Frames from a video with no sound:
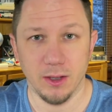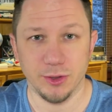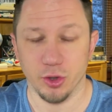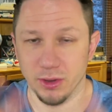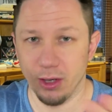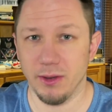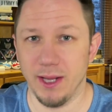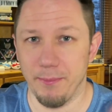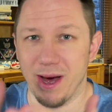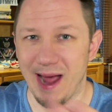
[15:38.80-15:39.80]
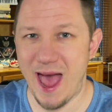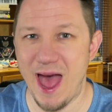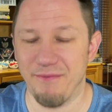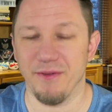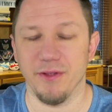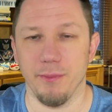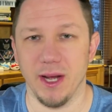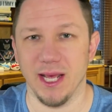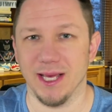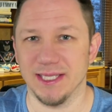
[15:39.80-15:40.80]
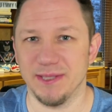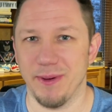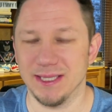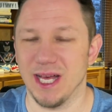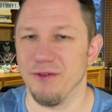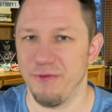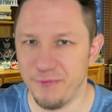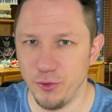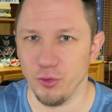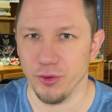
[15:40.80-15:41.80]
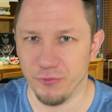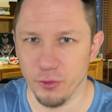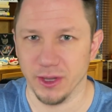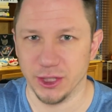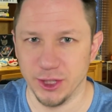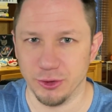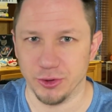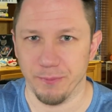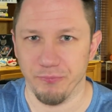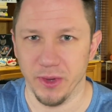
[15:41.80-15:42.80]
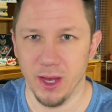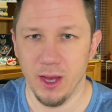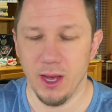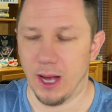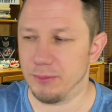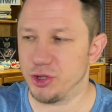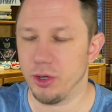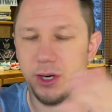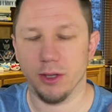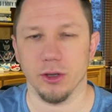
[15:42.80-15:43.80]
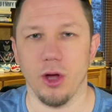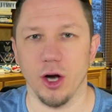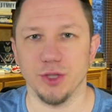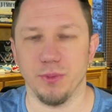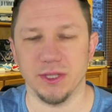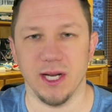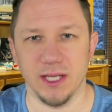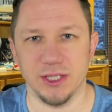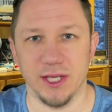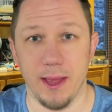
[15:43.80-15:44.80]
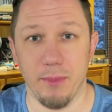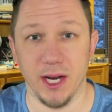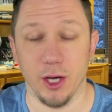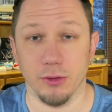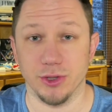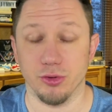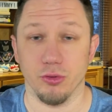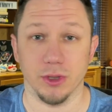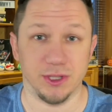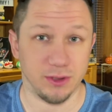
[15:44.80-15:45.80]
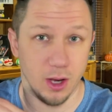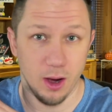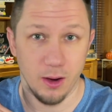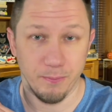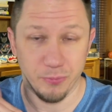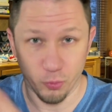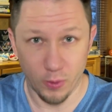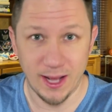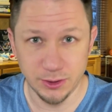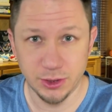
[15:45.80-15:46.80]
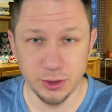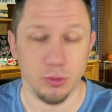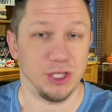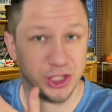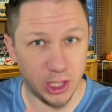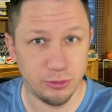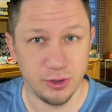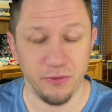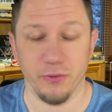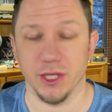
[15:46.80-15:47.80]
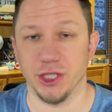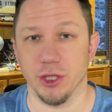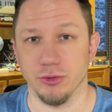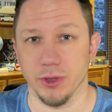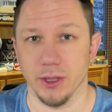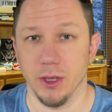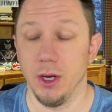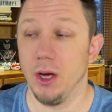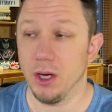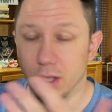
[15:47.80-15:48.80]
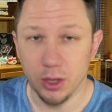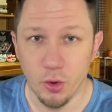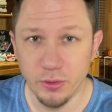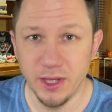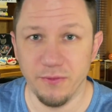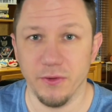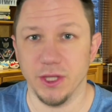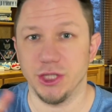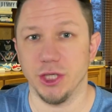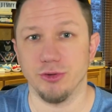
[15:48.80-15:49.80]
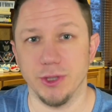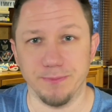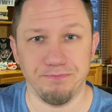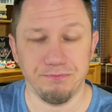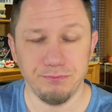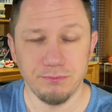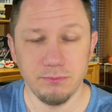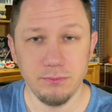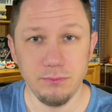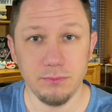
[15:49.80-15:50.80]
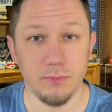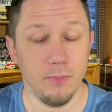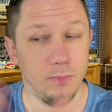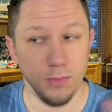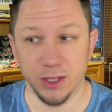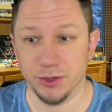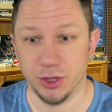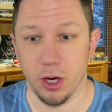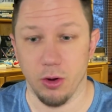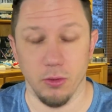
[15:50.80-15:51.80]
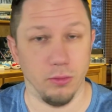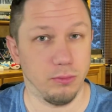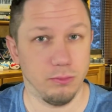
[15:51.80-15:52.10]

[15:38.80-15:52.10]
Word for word: So literally about half of the money gets spent on food for the children. I'm sure another large percentage of that money goes towards rent or shelter for the children, clothing for the children. So